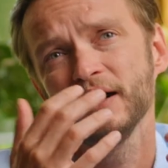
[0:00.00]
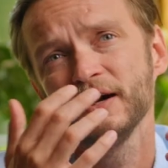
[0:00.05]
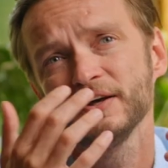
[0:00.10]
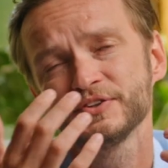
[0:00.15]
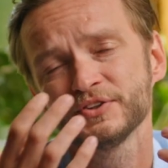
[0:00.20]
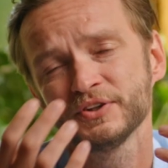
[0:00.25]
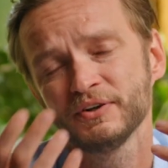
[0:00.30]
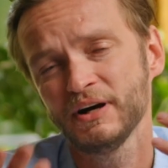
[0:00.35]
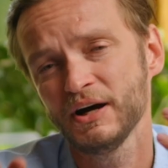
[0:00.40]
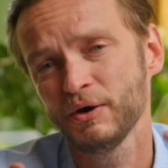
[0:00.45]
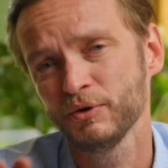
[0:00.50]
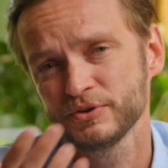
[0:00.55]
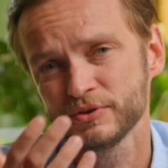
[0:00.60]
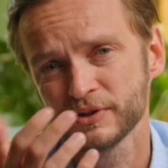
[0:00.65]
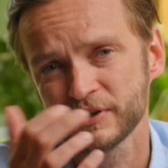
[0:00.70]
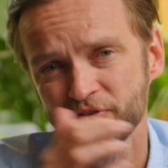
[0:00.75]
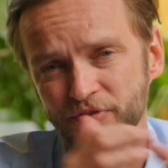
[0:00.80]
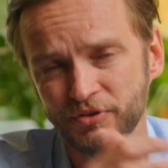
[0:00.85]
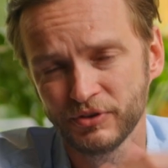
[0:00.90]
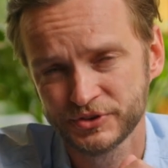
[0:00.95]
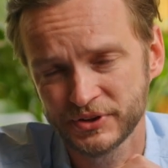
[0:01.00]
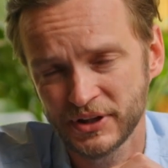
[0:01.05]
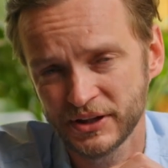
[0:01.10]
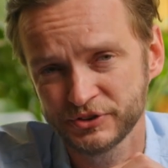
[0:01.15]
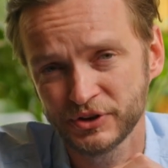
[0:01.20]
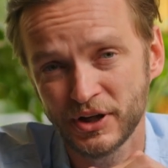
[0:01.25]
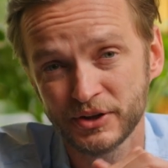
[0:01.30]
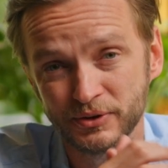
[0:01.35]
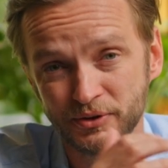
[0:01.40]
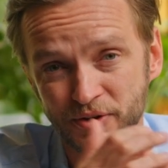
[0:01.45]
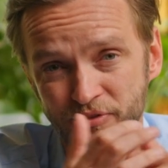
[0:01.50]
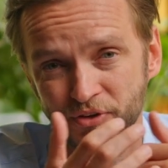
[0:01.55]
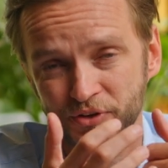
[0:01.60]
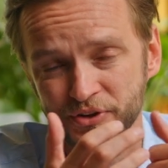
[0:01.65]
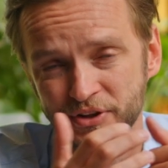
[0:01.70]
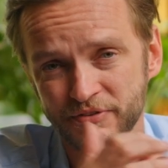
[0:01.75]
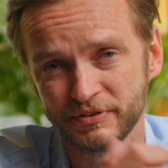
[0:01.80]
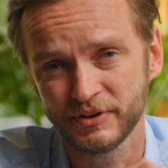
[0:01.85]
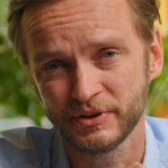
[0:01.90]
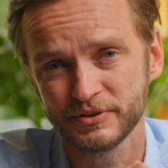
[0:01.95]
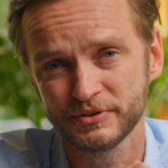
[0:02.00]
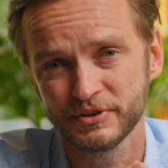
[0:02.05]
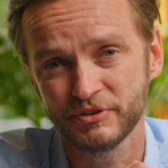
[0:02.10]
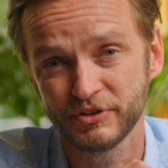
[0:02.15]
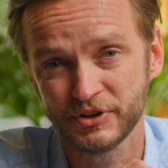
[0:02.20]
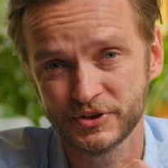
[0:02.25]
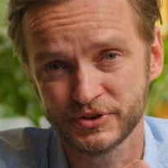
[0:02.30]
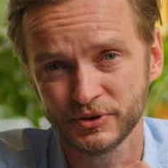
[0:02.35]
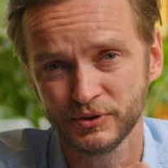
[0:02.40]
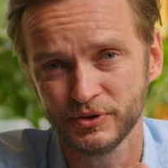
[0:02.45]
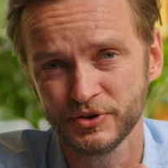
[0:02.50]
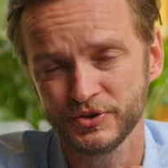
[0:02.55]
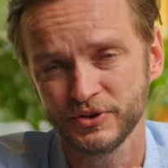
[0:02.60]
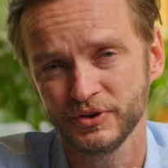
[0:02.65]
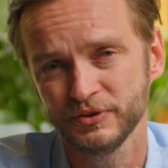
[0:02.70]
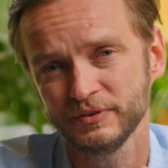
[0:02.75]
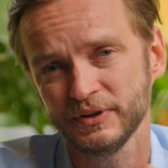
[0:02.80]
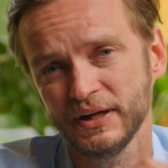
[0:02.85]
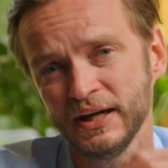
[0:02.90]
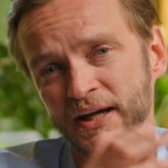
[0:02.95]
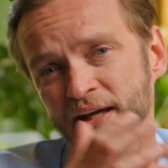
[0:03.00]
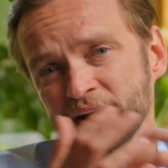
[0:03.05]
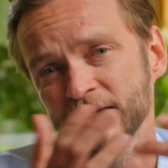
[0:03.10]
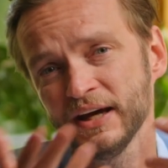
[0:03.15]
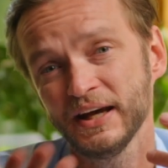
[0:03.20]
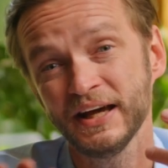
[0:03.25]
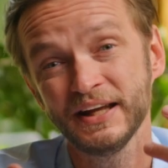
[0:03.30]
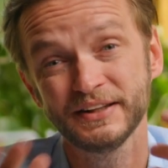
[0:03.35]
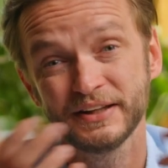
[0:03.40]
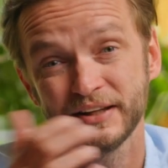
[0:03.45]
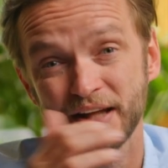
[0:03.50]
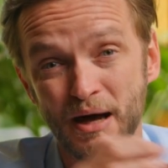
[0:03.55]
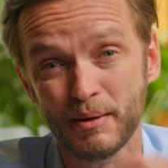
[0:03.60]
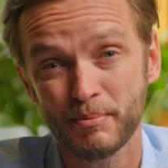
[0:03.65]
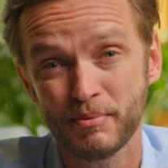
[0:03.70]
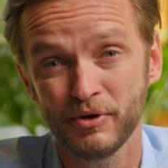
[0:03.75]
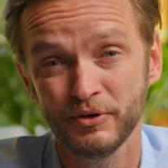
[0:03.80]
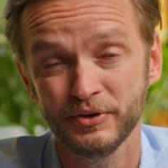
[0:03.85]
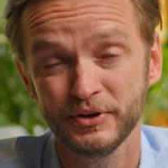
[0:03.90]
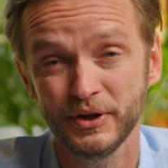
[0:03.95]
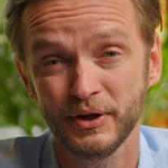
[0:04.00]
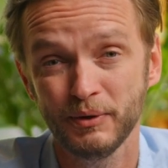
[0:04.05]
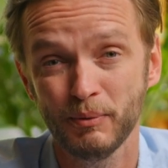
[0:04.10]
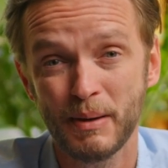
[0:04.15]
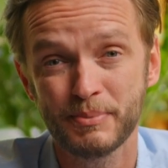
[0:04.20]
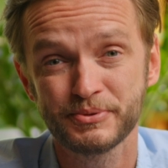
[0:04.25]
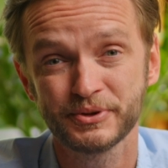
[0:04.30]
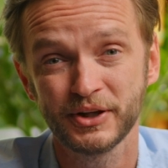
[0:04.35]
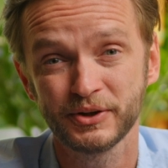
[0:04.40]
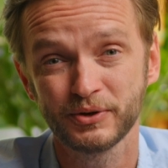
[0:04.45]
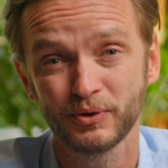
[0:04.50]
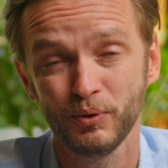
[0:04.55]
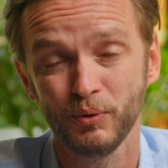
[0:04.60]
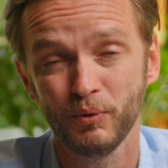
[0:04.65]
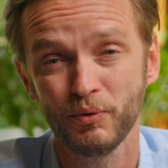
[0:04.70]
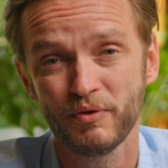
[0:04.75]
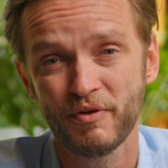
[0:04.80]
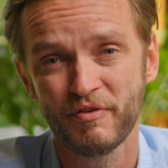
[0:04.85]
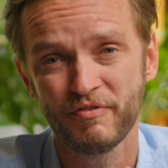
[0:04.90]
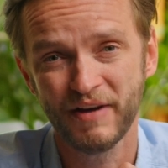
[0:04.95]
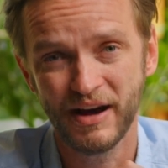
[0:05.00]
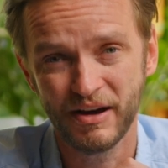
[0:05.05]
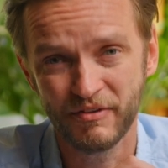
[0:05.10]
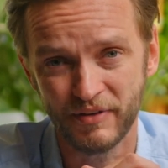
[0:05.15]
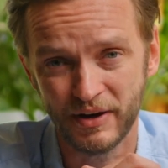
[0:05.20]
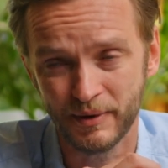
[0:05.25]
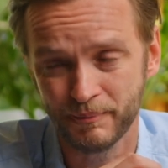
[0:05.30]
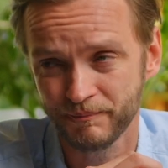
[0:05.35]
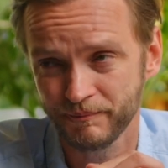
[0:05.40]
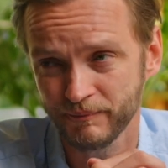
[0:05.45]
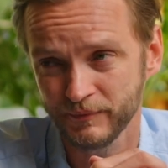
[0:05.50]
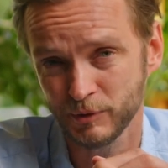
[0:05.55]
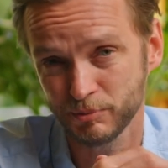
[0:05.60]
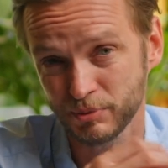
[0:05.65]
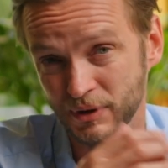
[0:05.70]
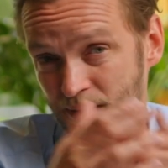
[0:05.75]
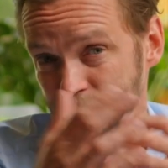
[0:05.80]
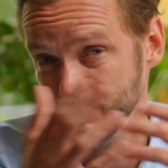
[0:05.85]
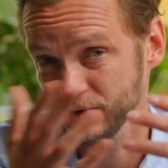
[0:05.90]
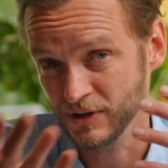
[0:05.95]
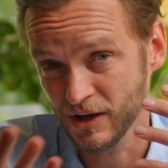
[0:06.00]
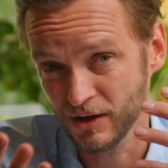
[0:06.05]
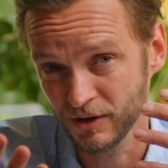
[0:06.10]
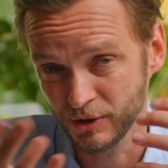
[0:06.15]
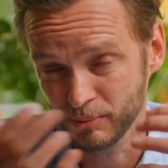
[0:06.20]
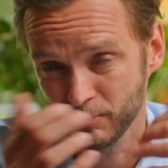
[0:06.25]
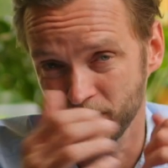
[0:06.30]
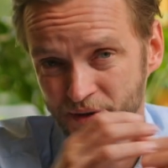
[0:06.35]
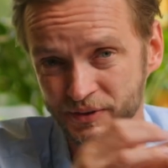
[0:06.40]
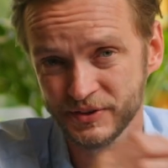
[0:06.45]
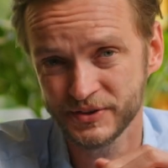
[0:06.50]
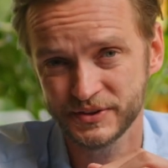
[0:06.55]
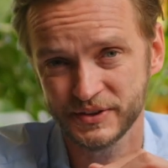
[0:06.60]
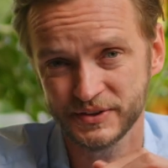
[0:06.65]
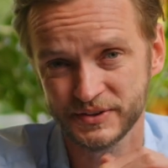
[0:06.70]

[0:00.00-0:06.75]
So I tried to look for a different solution. And I ended up on the website called Fiverr. You probably heard about this.